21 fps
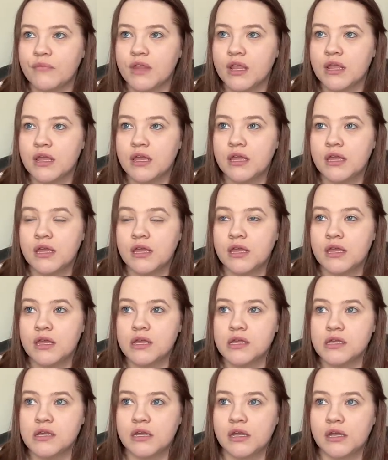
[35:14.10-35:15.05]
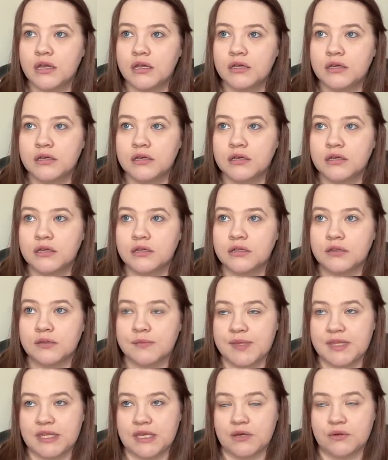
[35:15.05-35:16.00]
let
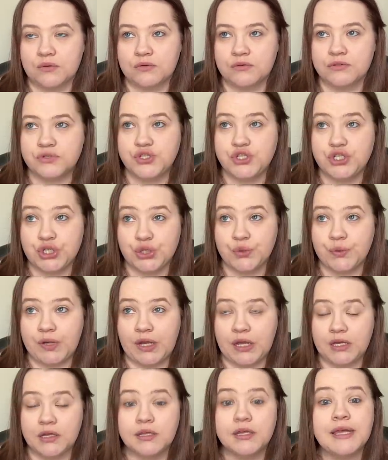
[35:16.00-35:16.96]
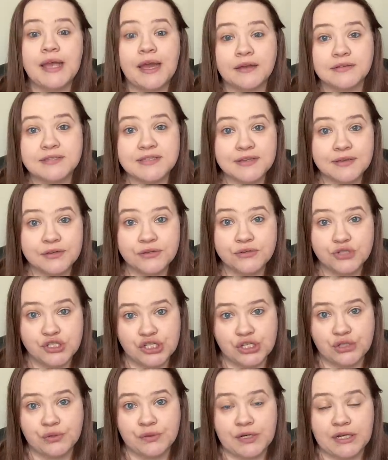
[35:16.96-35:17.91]
me think. June. Yes,
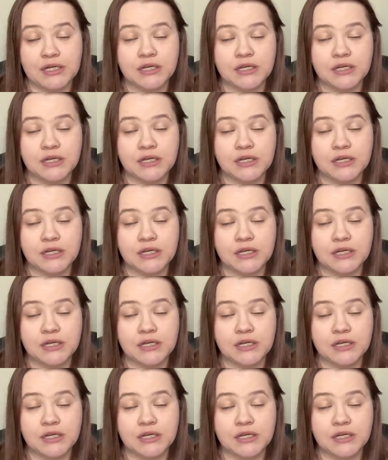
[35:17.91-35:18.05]
June.